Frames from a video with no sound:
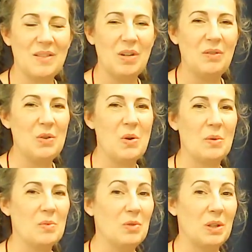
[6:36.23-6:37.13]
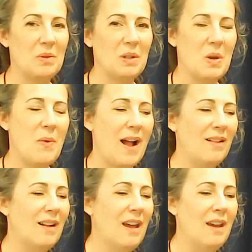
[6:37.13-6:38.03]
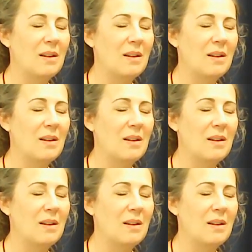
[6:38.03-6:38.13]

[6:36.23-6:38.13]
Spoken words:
Even if you know them really, really well,